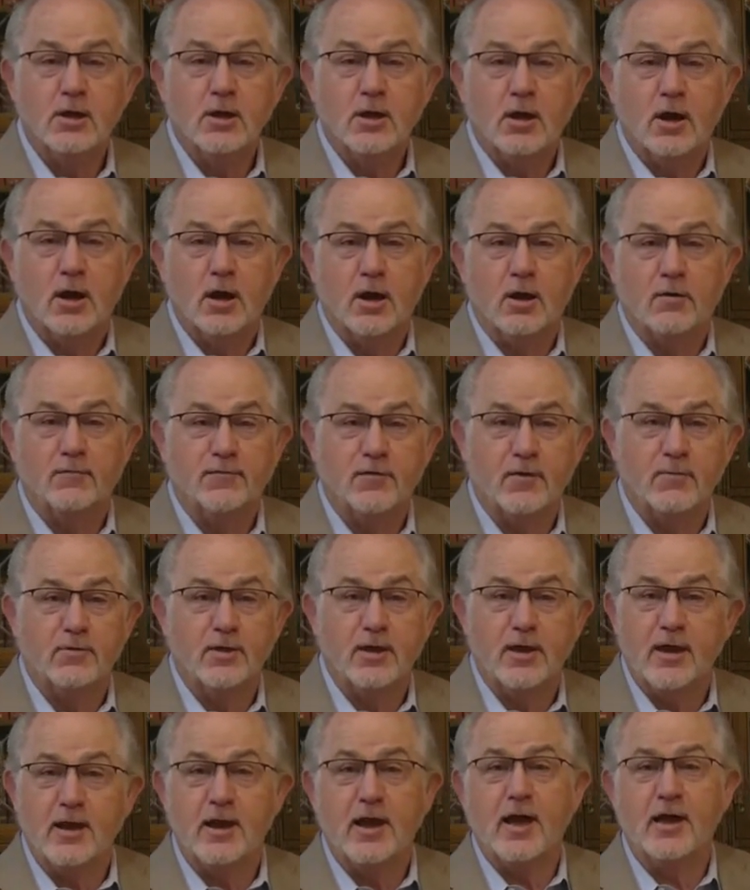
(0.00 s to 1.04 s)
or from the
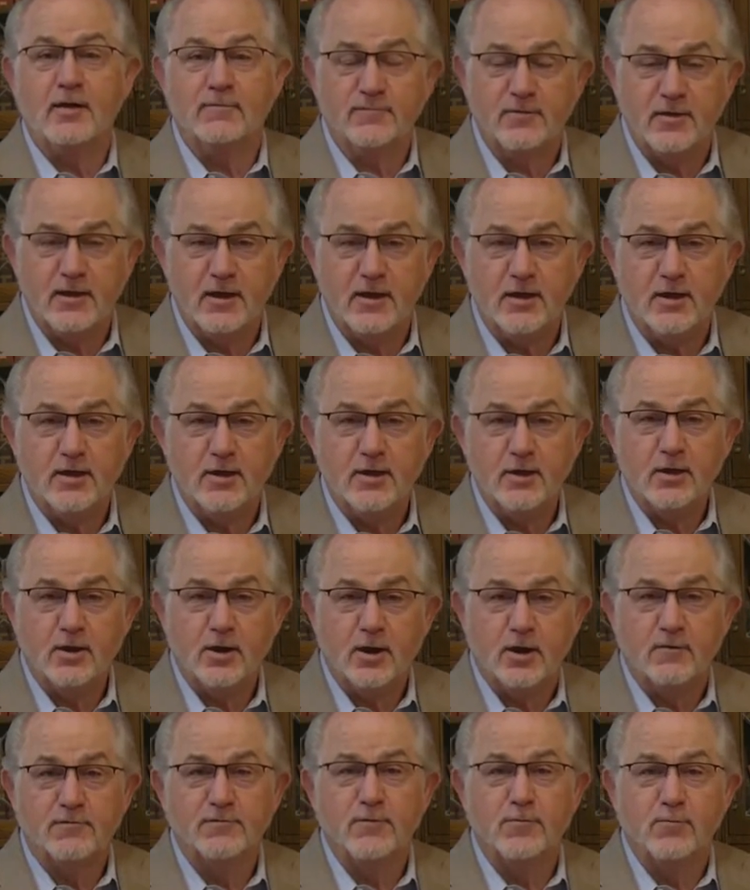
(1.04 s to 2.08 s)
N I V
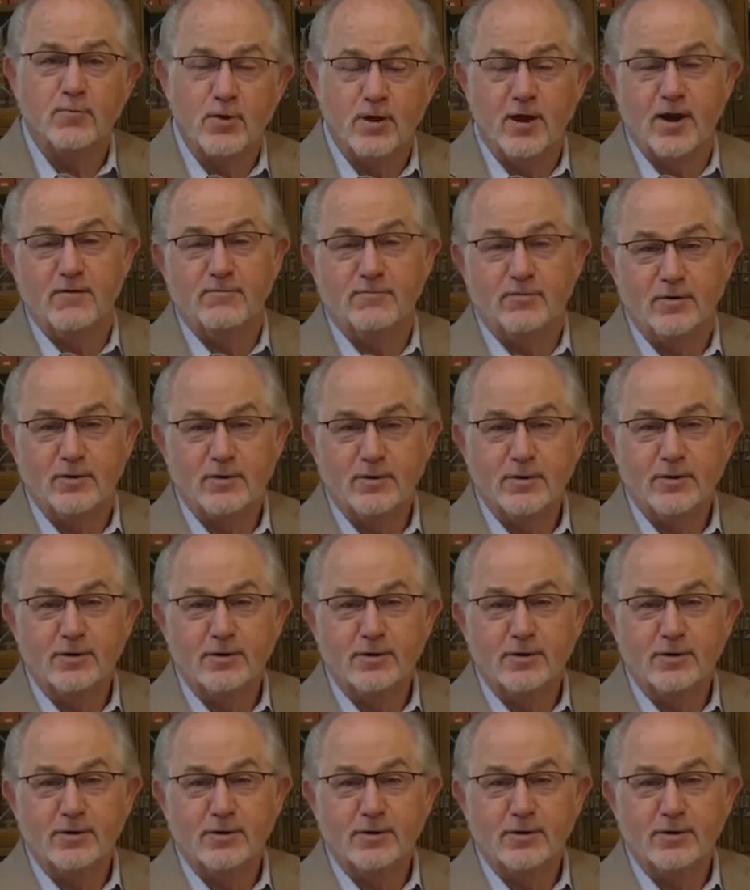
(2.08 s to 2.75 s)
or from whatever.